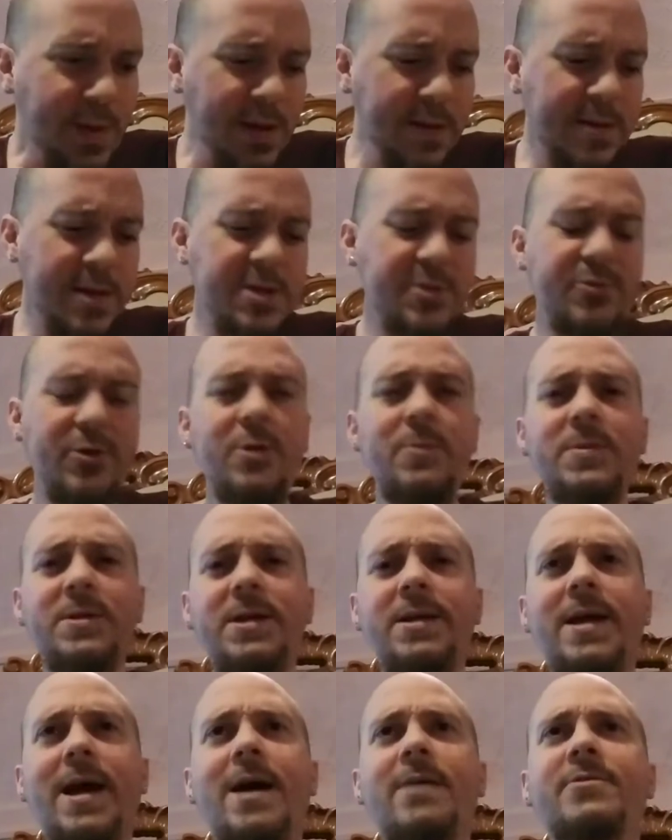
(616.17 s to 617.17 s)
this film
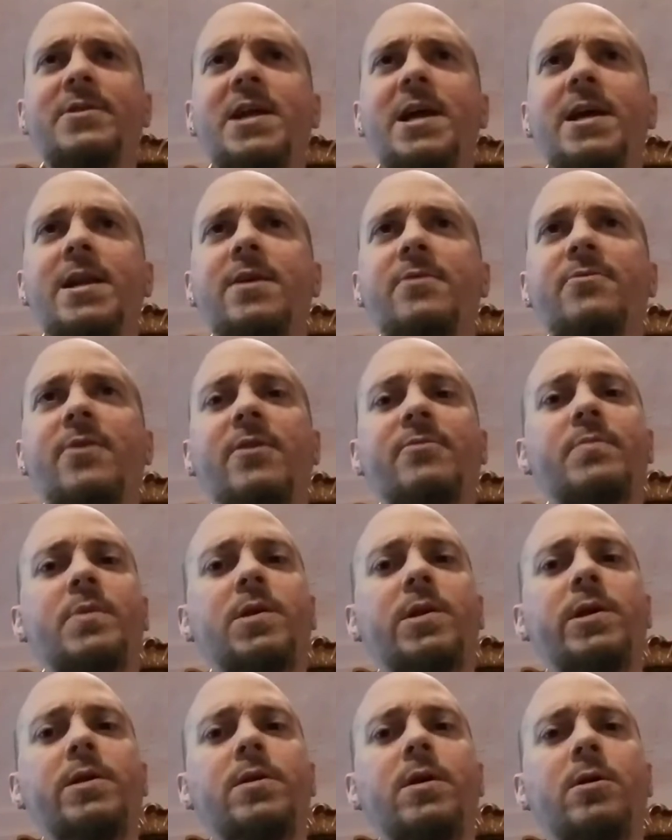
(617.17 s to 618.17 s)
did have an $85
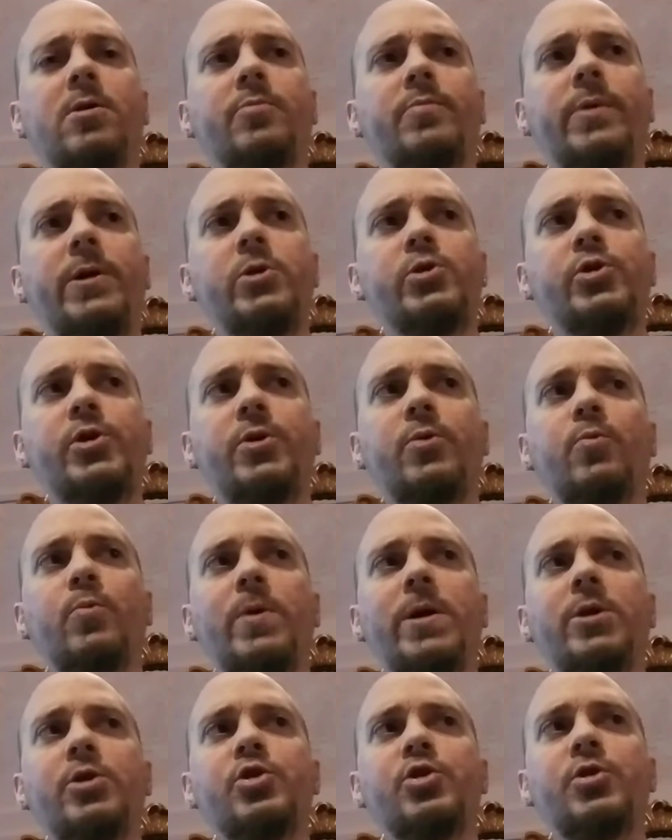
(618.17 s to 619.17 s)
million budget,
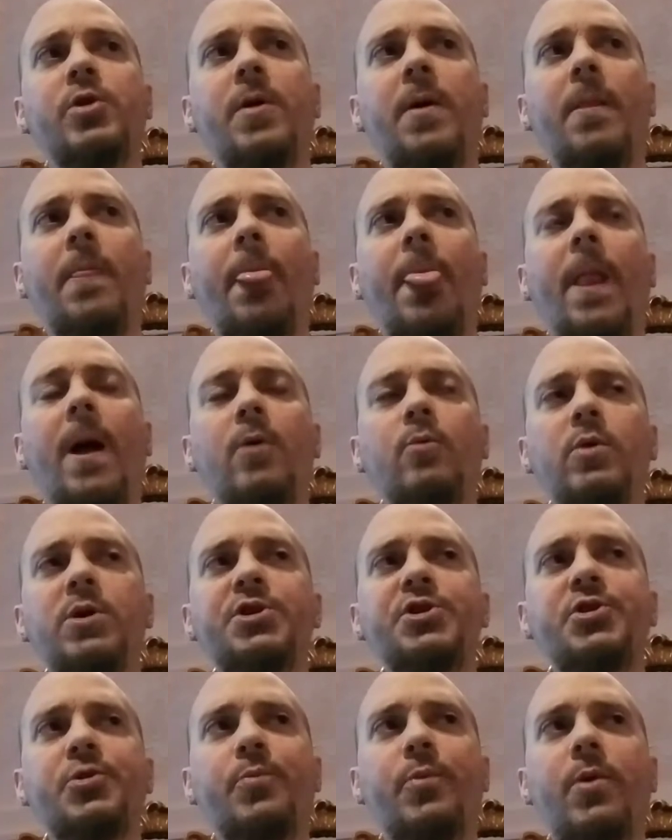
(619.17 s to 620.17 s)
which I
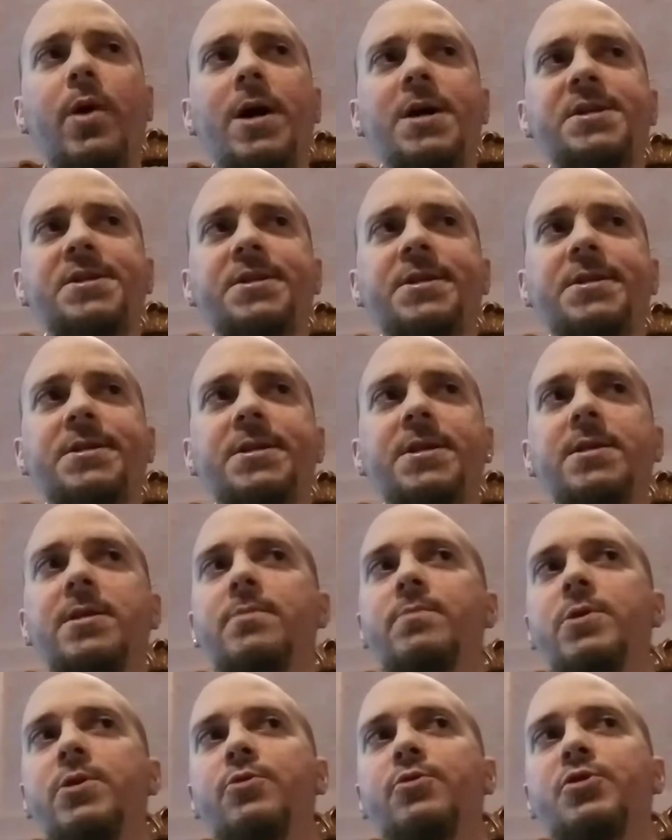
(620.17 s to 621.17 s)
was surprised to see
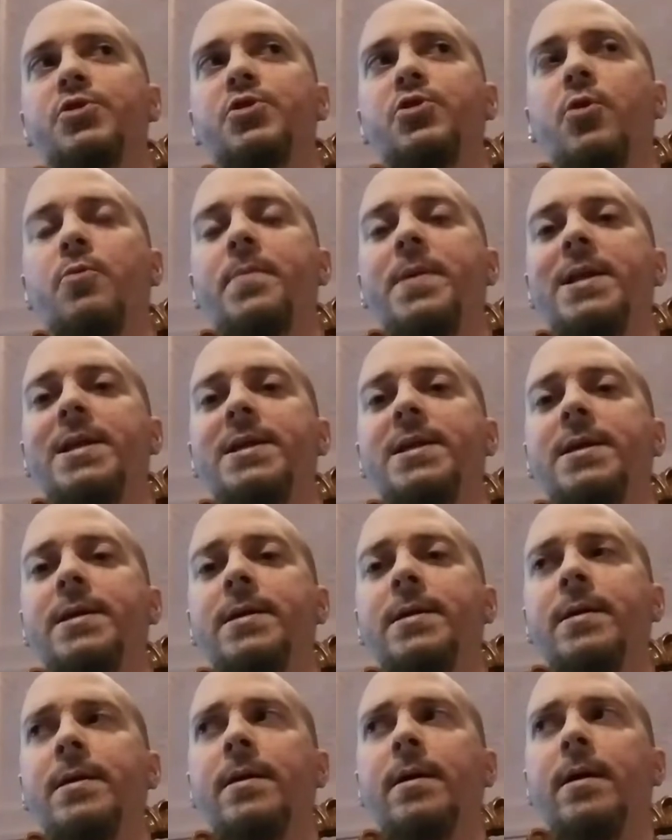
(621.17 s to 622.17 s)
them use so
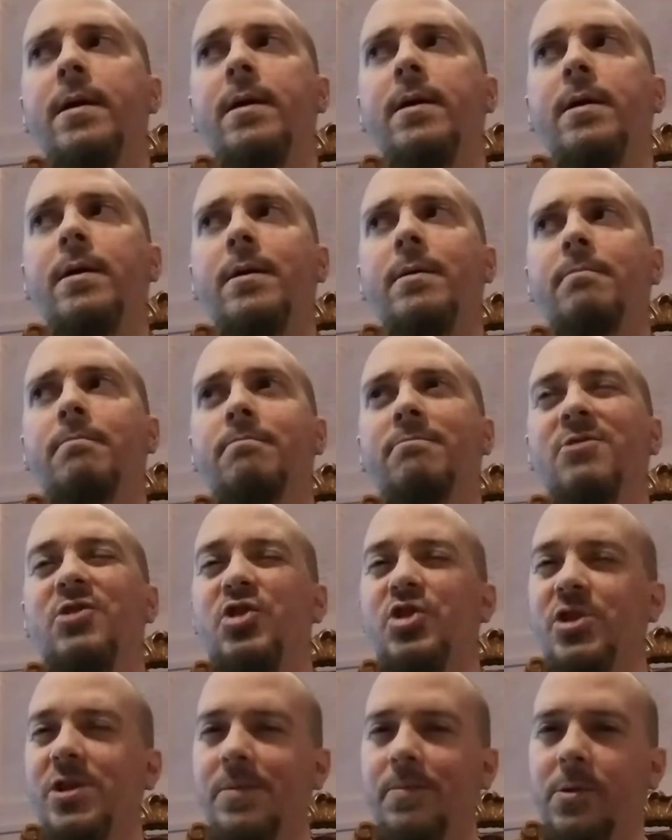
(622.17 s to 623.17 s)
many um,
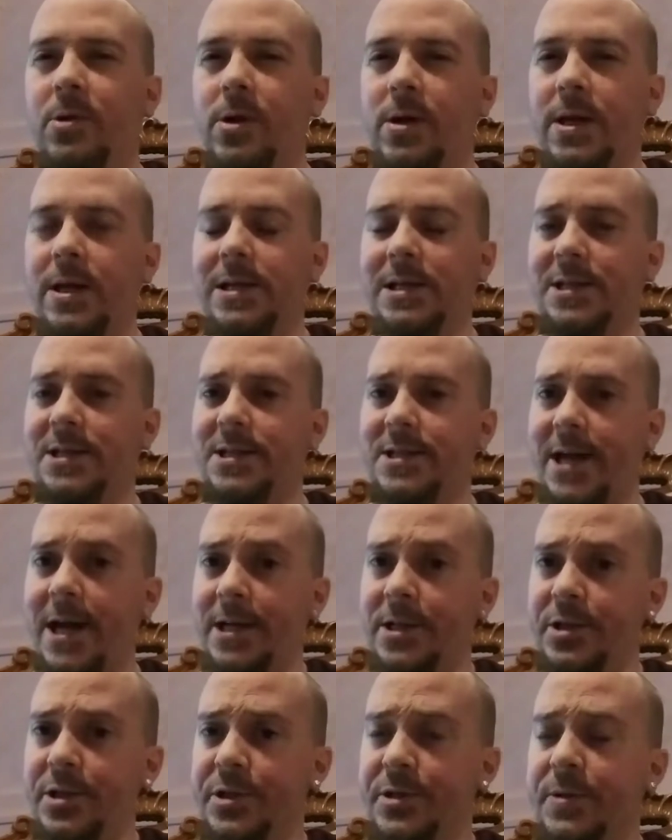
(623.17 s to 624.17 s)
cheap looking
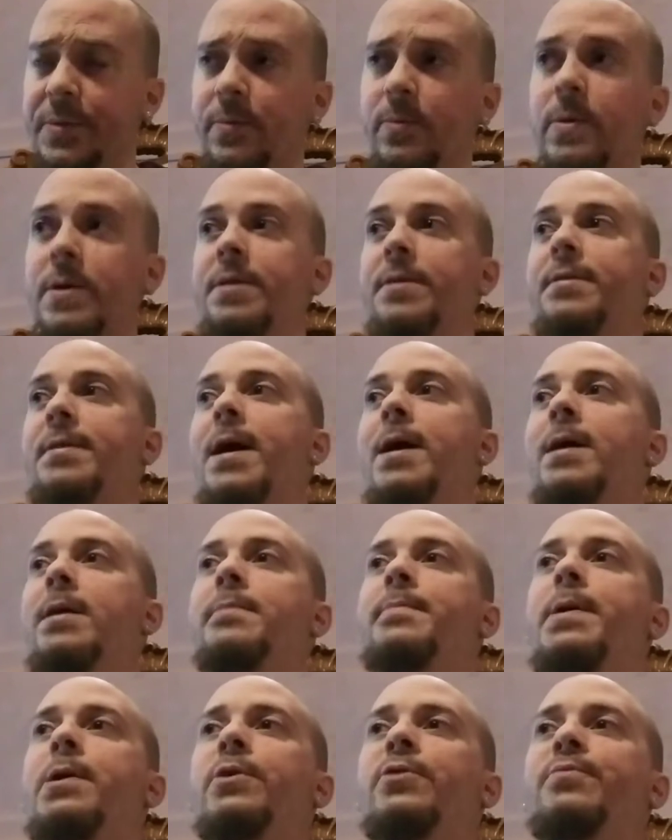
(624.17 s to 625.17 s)
sets with that
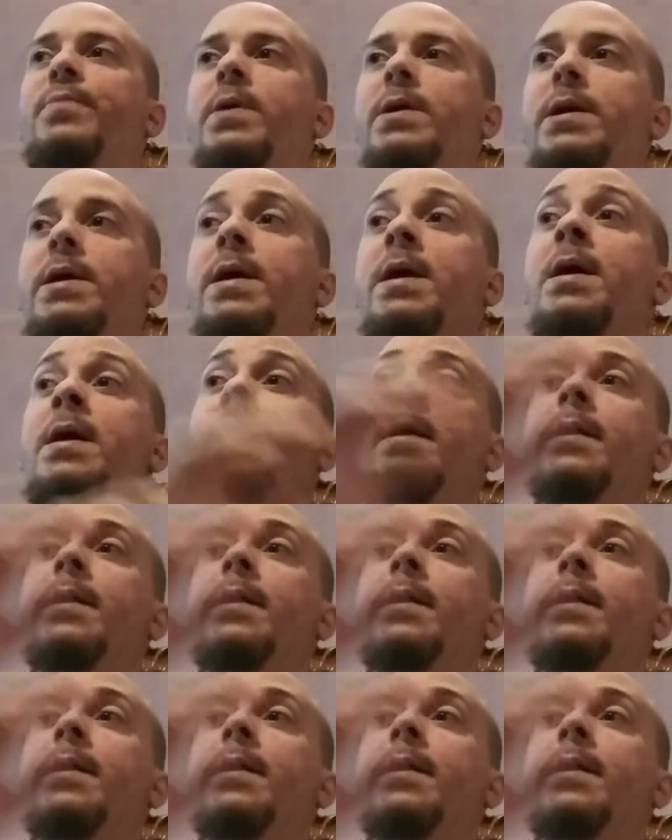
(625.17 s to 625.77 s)
amount of money.